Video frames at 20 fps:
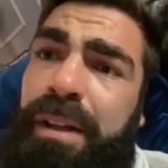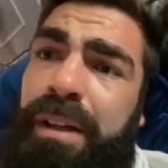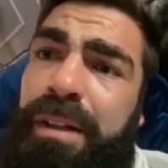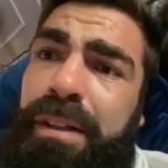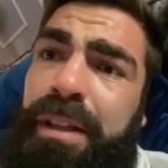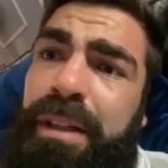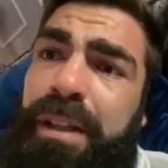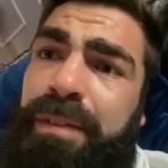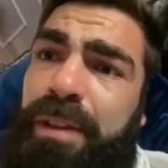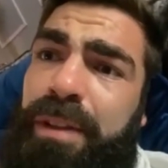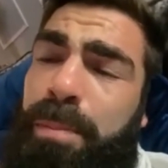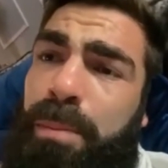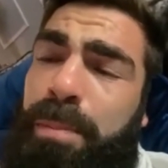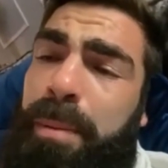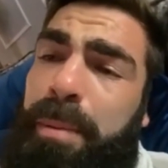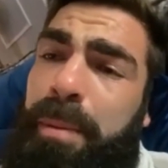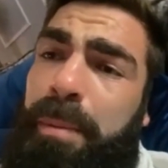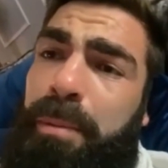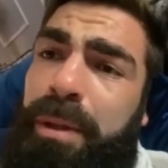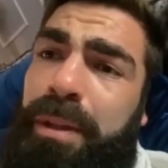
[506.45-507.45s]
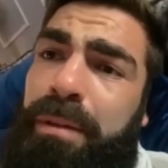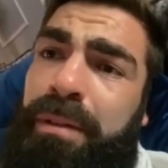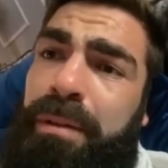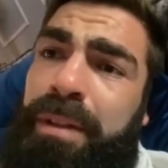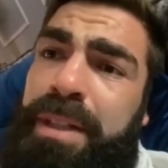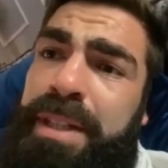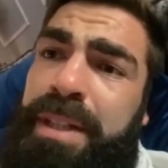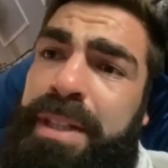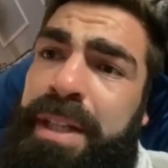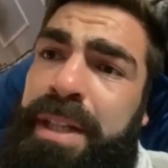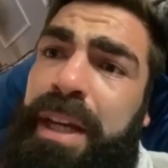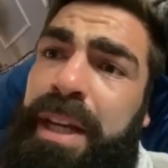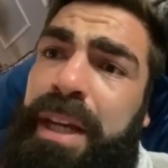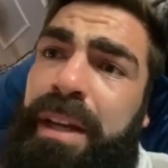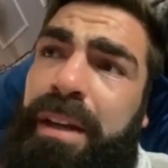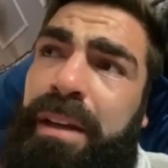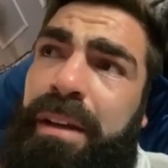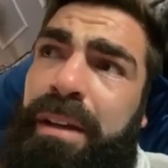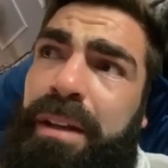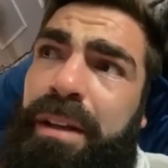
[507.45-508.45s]
even though people mightn't see
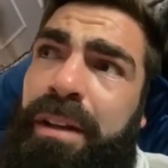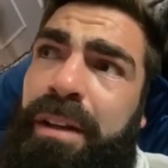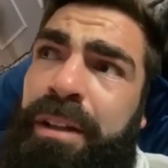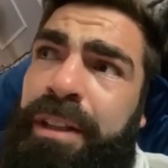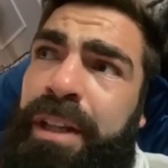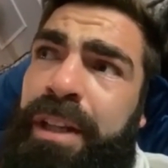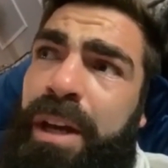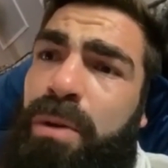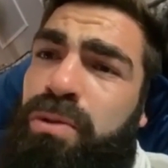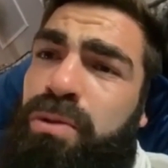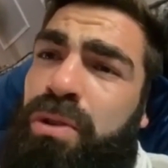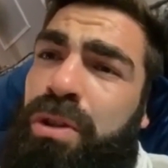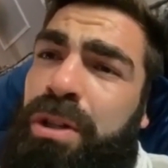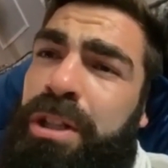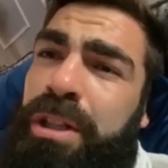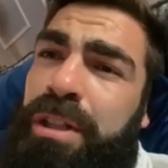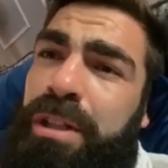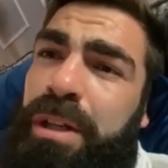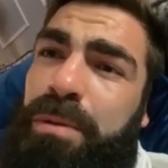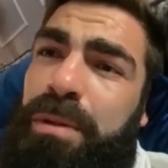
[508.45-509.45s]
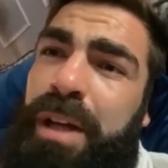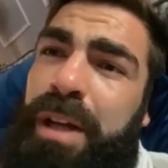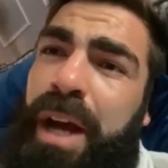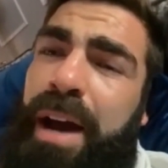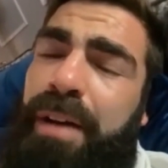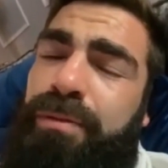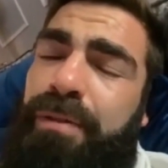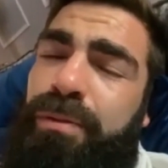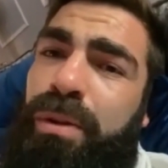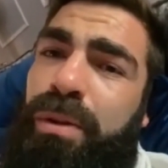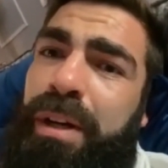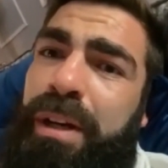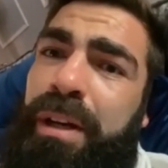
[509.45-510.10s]
it on the outside, you can only half look